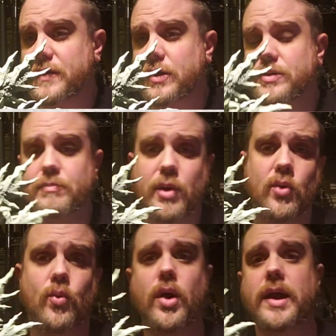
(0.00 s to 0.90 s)
the
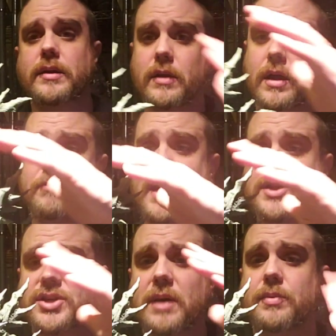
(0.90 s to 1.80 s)
bone white
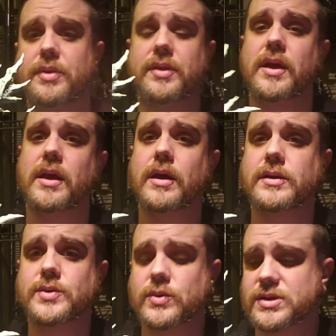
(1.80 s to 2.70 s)
paint job with the
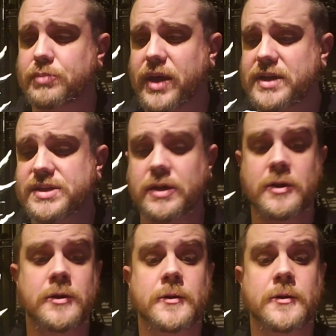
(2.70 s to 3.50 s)
dorsal plates.